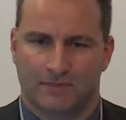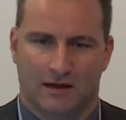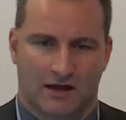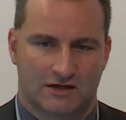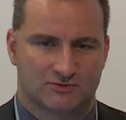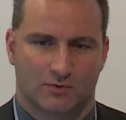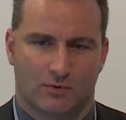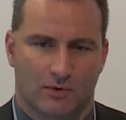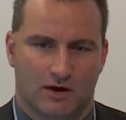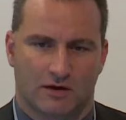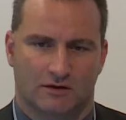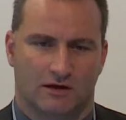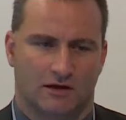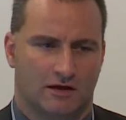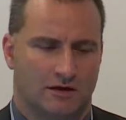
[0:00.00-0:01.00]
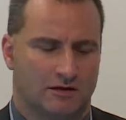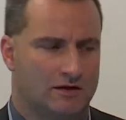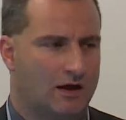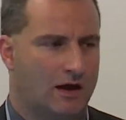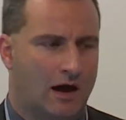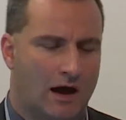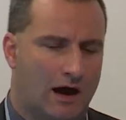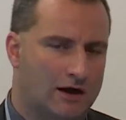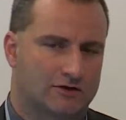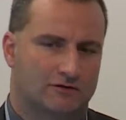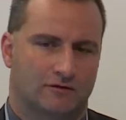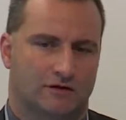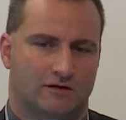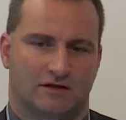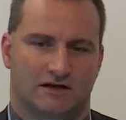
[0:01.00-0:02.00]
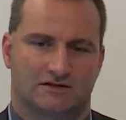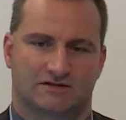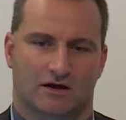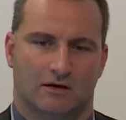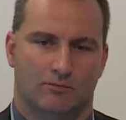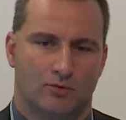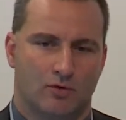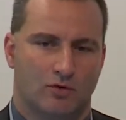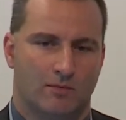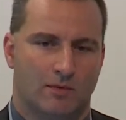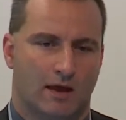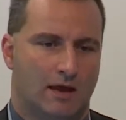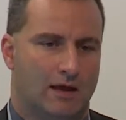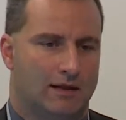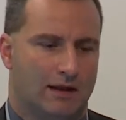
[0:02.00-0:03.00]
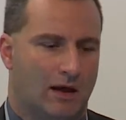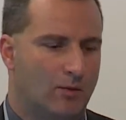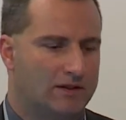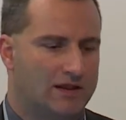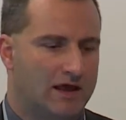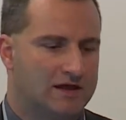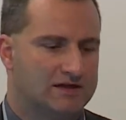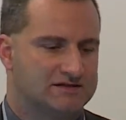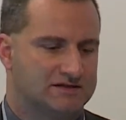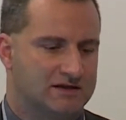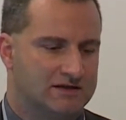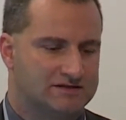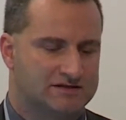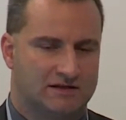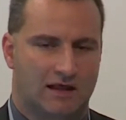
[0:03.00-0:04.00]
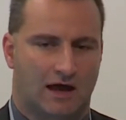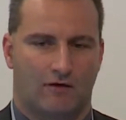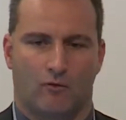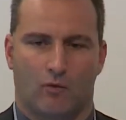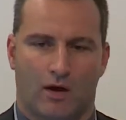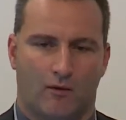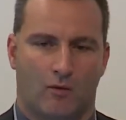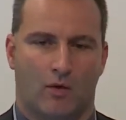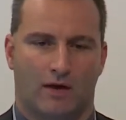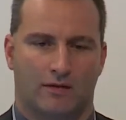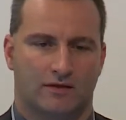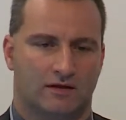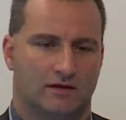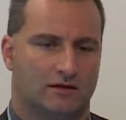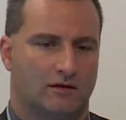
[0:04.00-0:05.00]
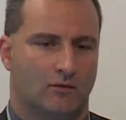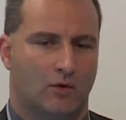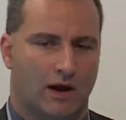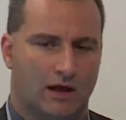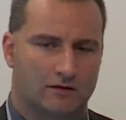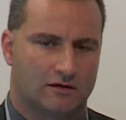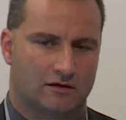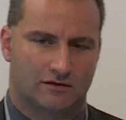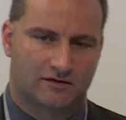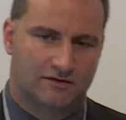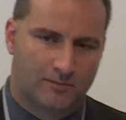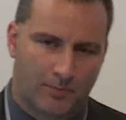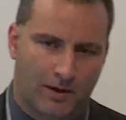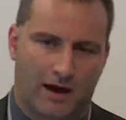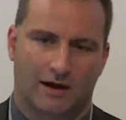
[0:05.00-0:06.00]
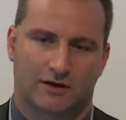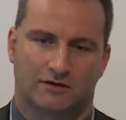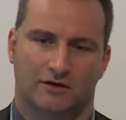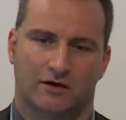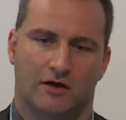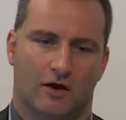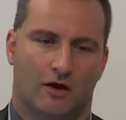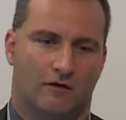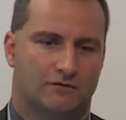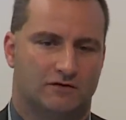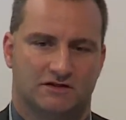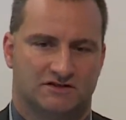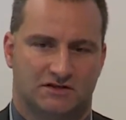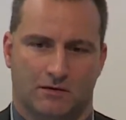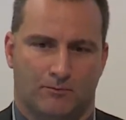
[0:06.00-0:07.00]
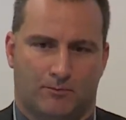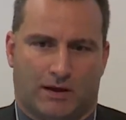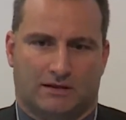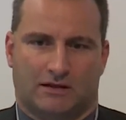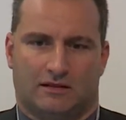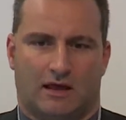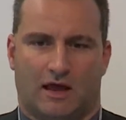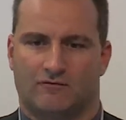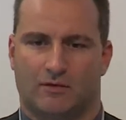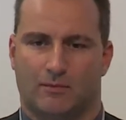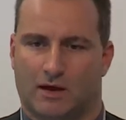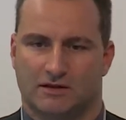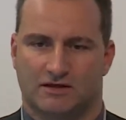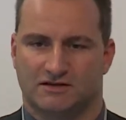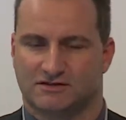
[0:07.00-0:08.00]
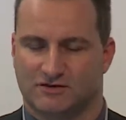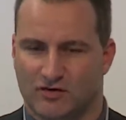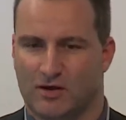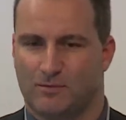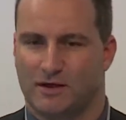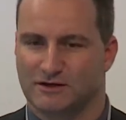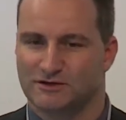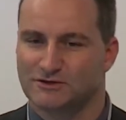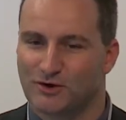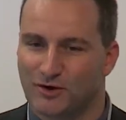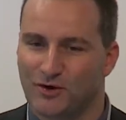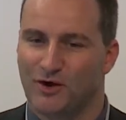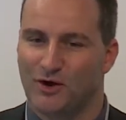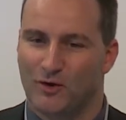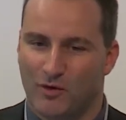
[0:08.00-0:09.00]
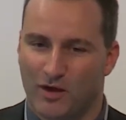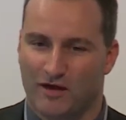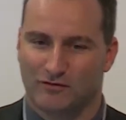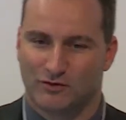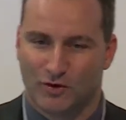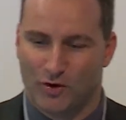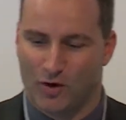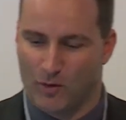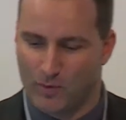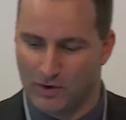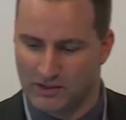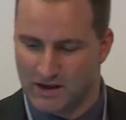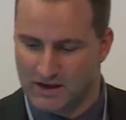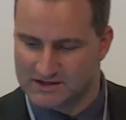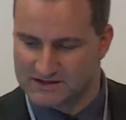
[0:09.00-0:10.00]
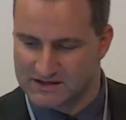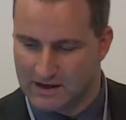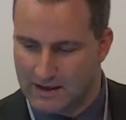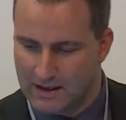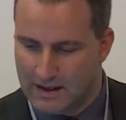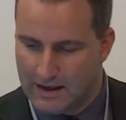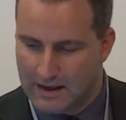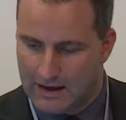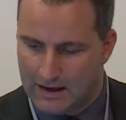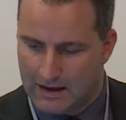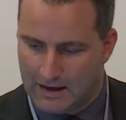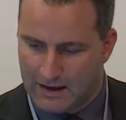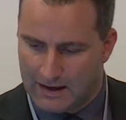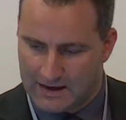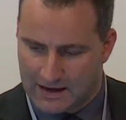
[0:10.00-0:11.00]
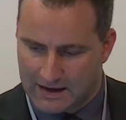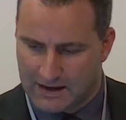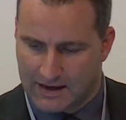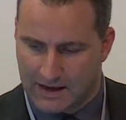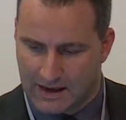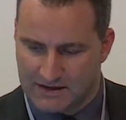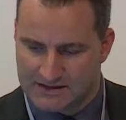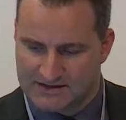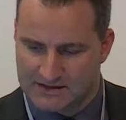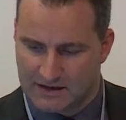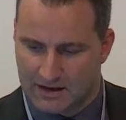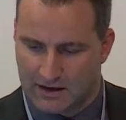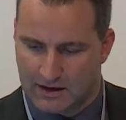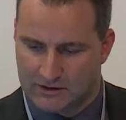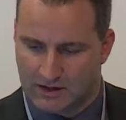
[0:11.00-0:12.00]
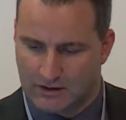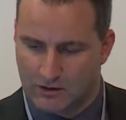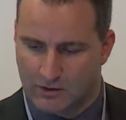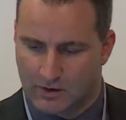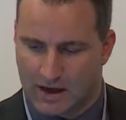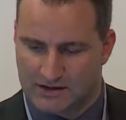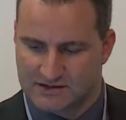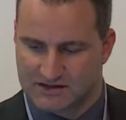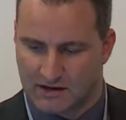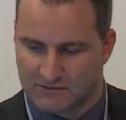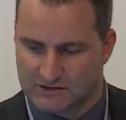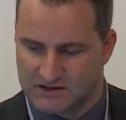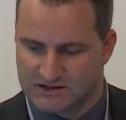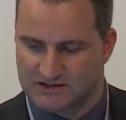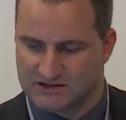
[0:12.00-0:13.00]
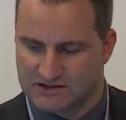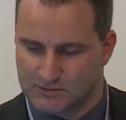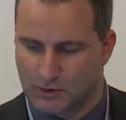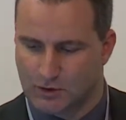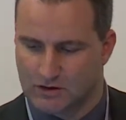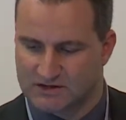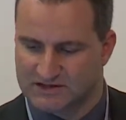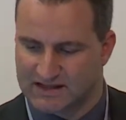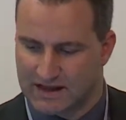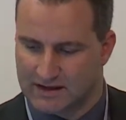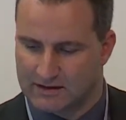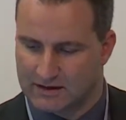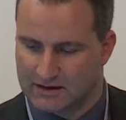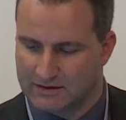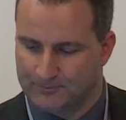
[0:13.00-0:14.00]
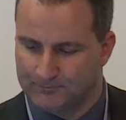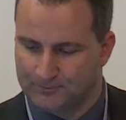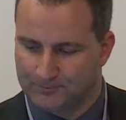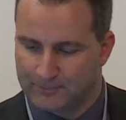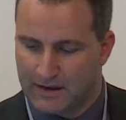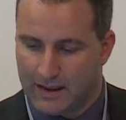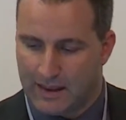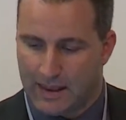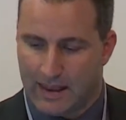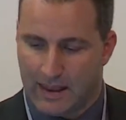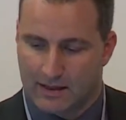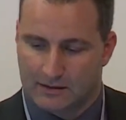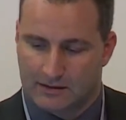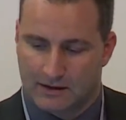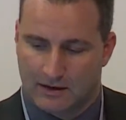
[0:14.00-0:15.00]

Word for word: as we were in the, in the heart of the industrial boom. Nowadays, it's enough, one, one, the, the 100th part of this impact, and everybody is screaming, so we have to cope with this. Uh, in any case, uh, the new lines have this smaller standard, and,